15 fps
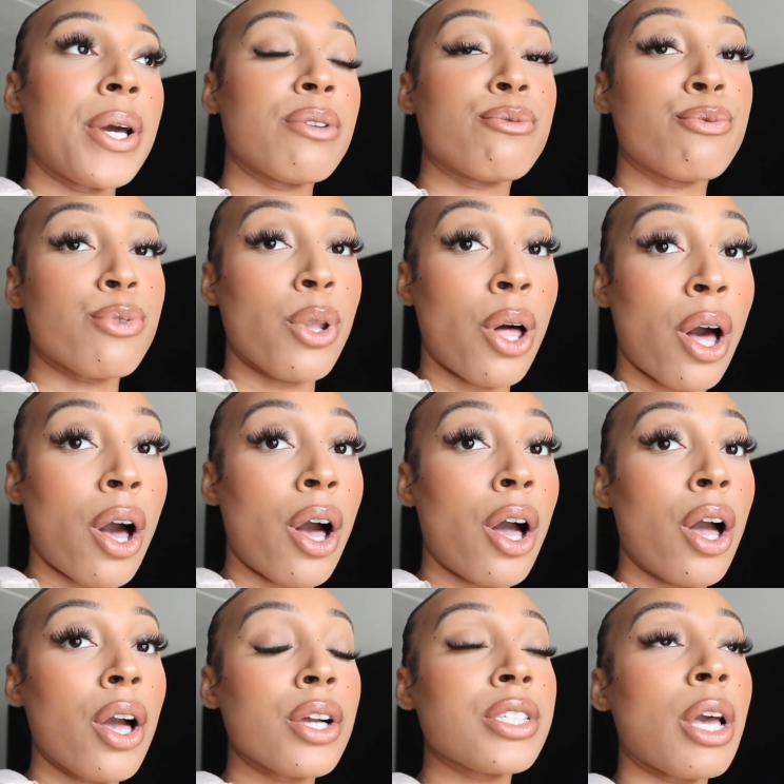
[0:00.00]
but
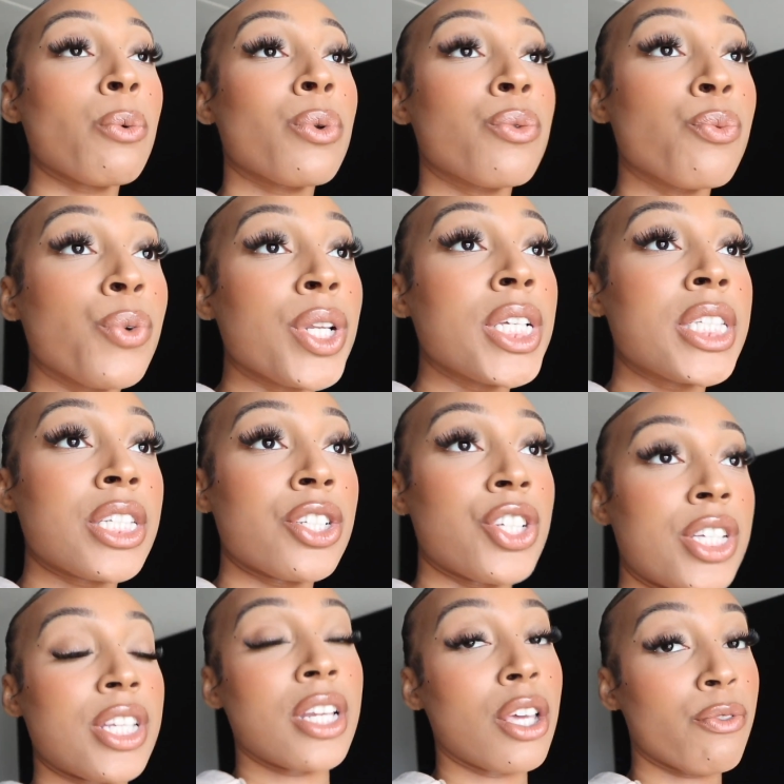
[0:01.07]
vlogs i would really
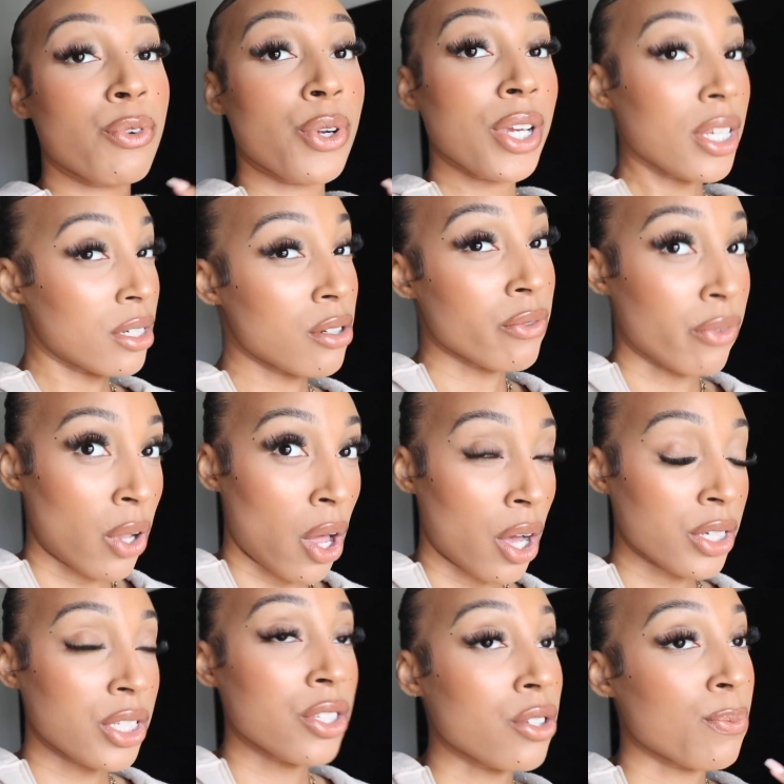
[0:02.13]
suggest that if you're into
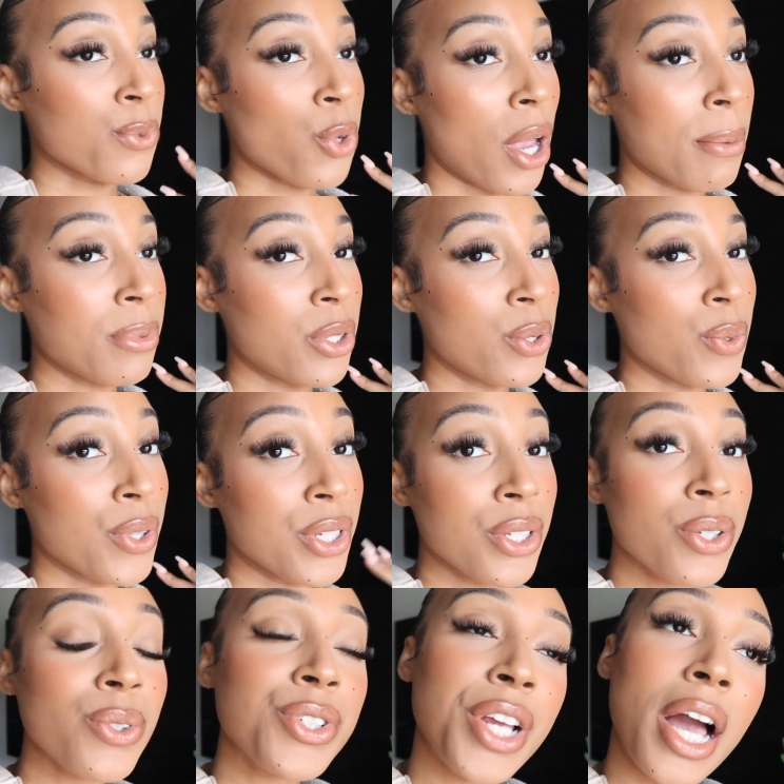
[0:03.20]
vlogs to subscribe to the
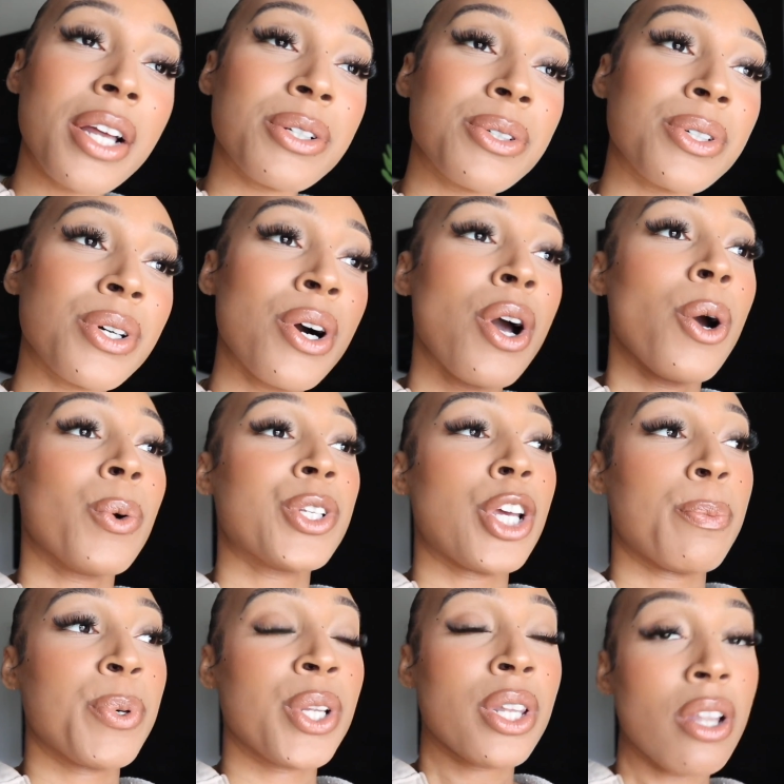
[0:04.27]
new channel which
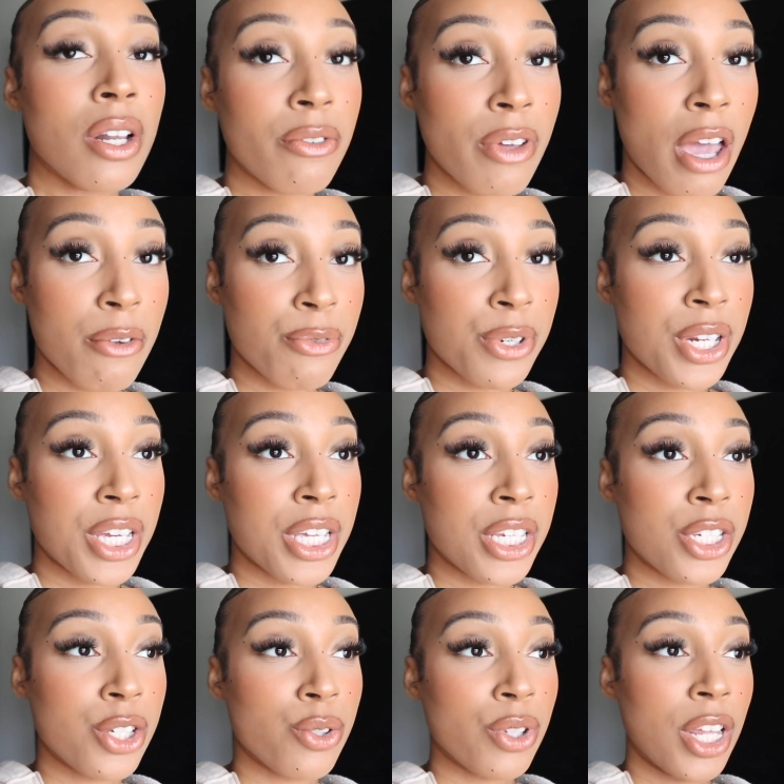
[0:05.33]
i put a lot of effort
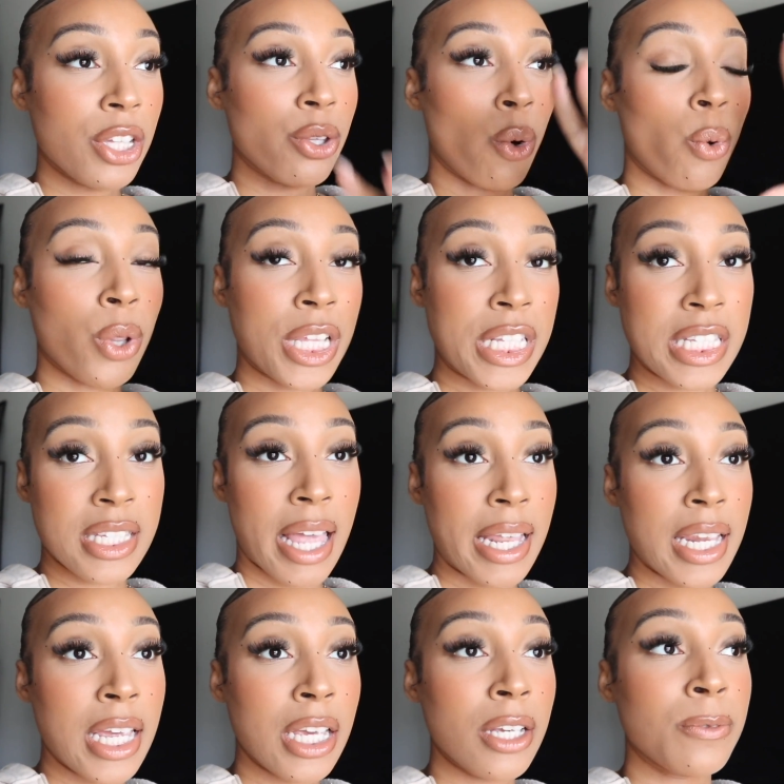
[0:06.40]
into like the whole
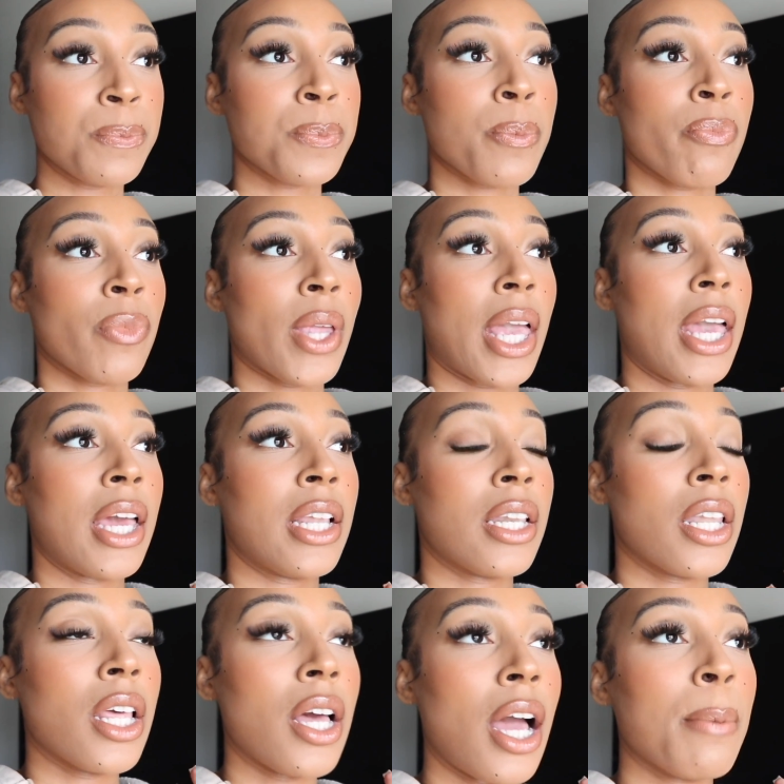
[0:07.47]
aesthetic
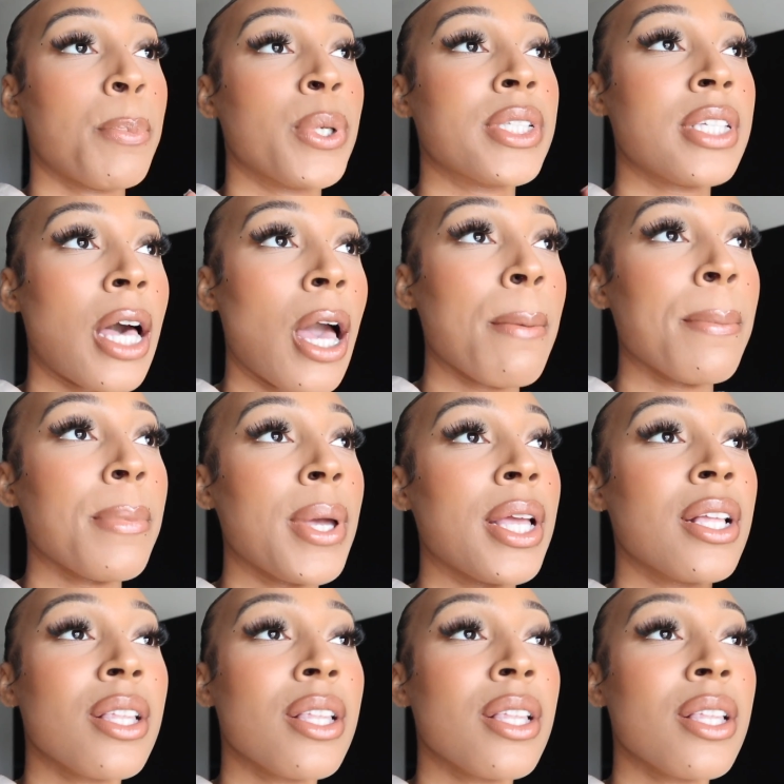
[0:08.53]
and I put time